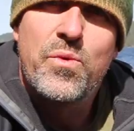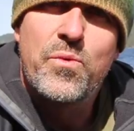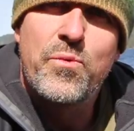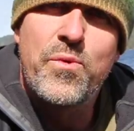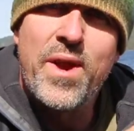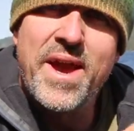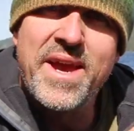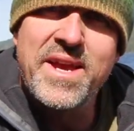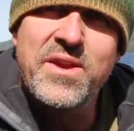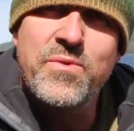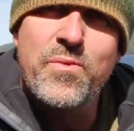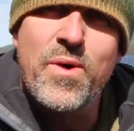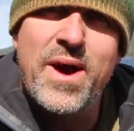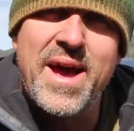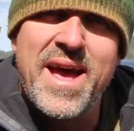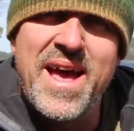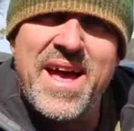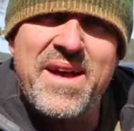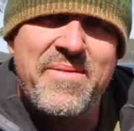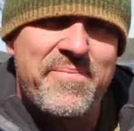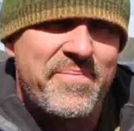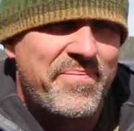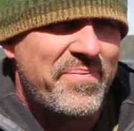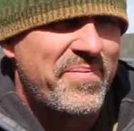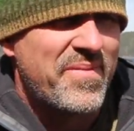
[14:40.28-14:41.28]

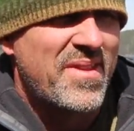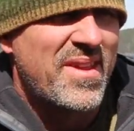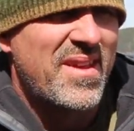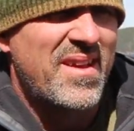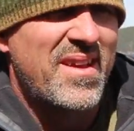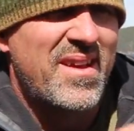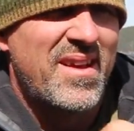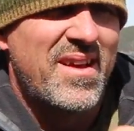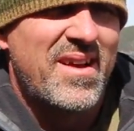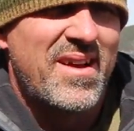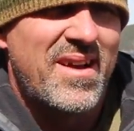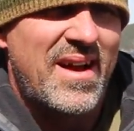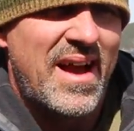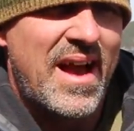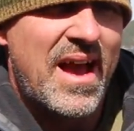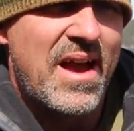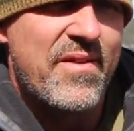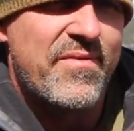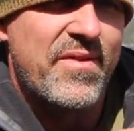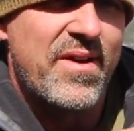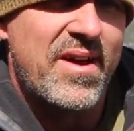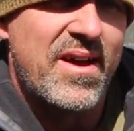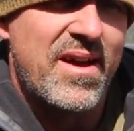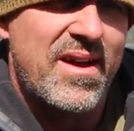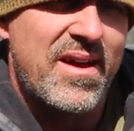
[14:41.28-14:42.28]
Rainwear. I
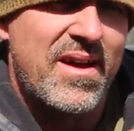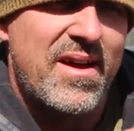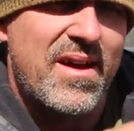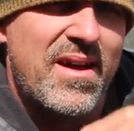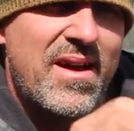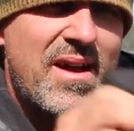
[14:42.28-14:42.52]
have a,